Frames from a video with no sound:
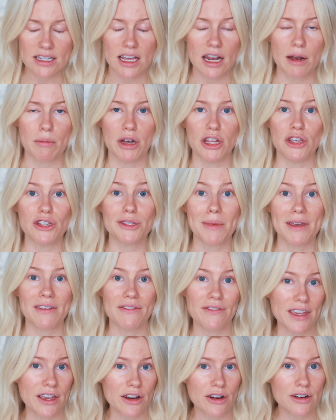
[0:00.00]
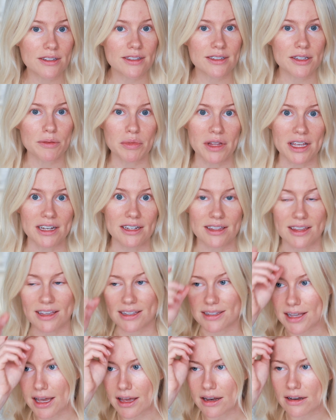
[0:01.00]
and I'm gonna use my fingers to blend
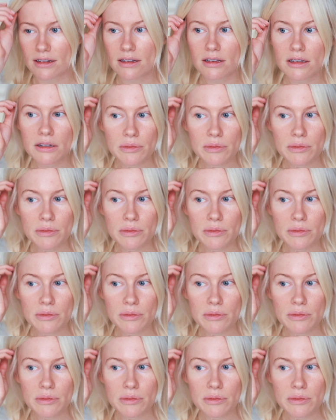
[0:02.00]
this in.